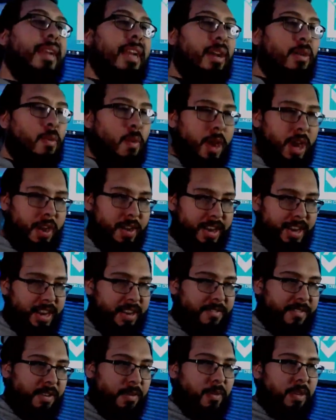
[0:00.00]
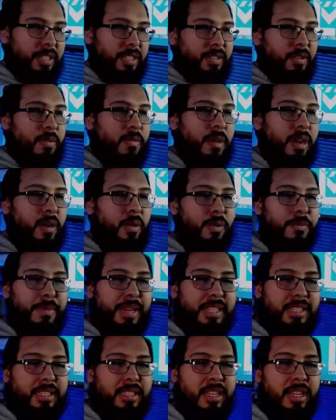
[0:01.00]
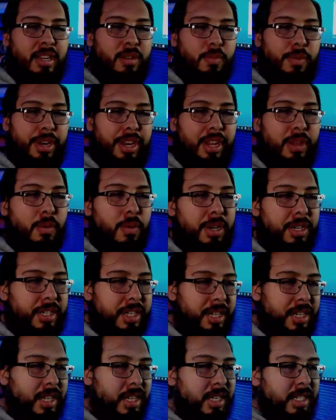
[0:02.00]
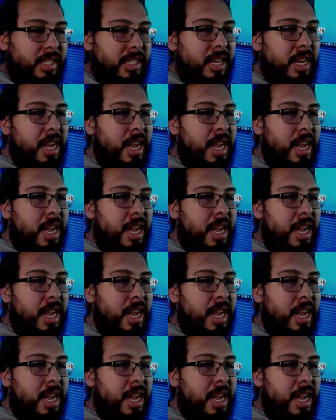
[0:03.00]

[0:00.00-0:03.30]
I wear it every once in a while with my son when he wears his.